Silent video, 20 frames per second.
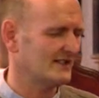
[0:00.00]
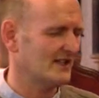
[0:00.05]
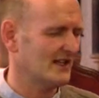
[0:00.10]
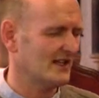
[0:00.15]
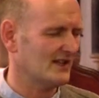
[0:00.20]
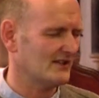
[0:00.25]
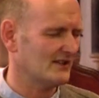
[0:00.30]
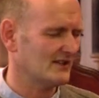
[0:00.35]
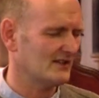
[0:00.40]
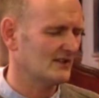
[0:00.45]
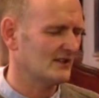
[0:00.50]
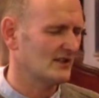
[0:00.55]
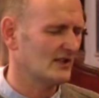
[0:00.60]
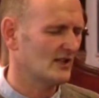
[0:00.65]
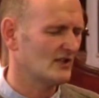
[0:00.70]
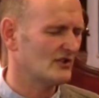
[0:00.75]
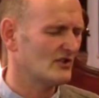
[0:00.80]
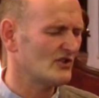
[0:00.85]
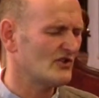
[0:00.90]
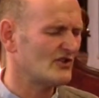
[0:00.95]
together
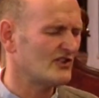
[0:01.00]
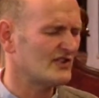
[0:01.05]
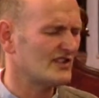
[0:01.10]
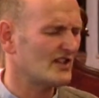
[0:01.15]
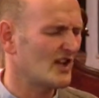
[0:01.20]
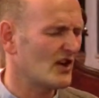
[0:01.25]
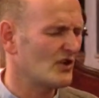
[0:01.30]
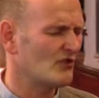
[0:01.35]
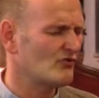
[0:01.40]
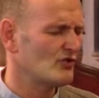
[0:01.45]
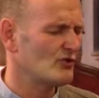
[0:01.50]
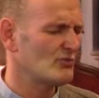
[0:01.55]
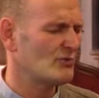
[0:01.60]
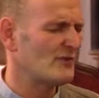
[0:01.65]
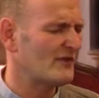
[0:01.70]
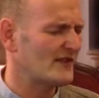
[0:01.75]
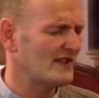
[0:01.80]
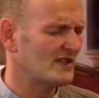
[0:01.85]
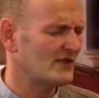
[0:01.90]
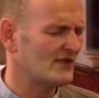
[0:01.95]
not as a group
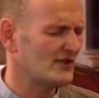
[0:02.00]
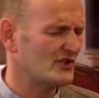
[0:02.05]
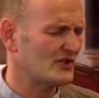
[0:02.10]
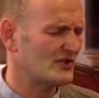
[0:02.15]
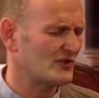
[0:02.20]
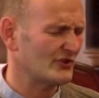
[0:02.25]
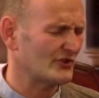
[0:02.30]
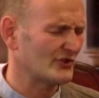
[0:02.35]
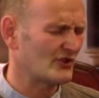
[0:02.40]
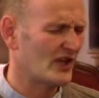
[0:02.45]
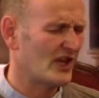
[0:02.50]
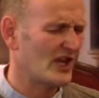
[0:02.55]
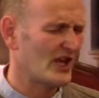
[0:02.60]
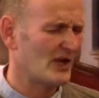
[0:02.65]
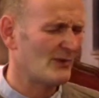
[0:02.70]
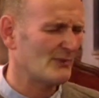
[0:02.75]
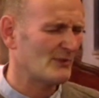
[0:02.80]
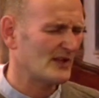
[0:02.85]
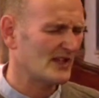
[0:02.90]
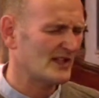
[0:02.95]
of individuals,
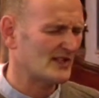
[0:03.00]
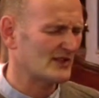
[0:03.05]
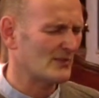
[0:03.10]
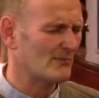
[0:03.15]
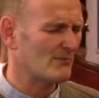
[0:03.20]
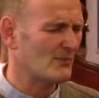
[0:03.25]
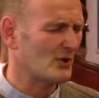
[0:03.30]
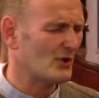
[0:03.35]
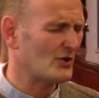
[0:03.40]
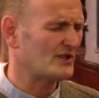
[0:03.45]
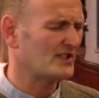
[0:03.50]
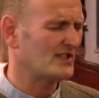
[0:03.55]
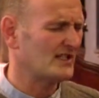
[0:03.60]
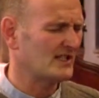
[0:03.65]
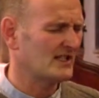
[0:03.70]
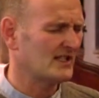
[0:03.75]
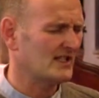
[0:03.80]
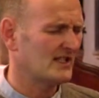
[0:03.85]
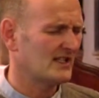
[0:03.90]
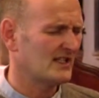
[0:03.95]
but as a
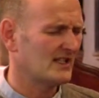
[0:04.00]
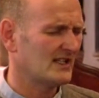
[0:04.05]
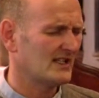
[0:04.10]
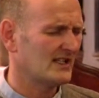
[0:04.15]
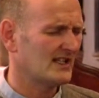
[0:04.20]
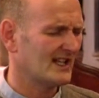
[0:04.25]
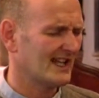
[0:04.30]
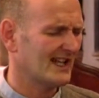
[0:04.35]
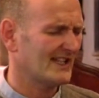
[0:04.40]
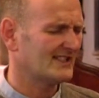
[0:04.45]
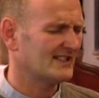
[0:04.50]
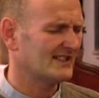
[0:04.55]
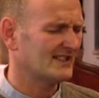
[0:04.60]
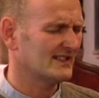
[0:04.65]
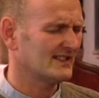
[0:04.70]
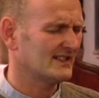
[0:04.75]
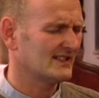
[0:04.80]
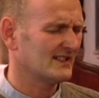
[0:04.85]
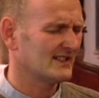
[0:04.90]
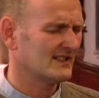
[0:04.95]
body
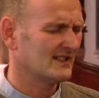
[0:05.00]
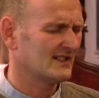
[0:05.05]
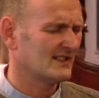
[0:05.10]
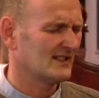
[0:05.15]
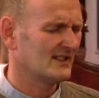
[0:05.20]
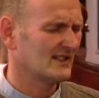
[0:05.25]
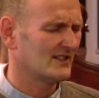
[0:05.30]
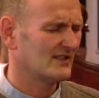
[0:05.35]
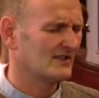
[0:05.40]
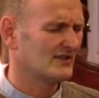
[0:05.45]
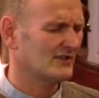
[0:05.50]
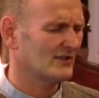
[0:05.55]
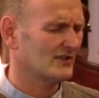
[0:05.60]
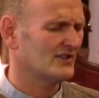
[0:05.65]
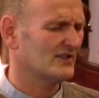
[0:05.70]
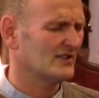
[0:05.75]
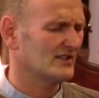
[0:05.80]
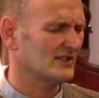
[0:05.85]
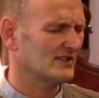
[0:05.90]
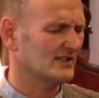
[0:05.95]
connected to
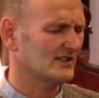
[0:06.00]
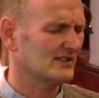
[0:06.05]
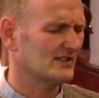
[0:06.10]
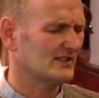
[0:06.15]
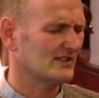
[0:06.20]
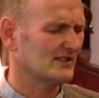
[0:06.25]
each other.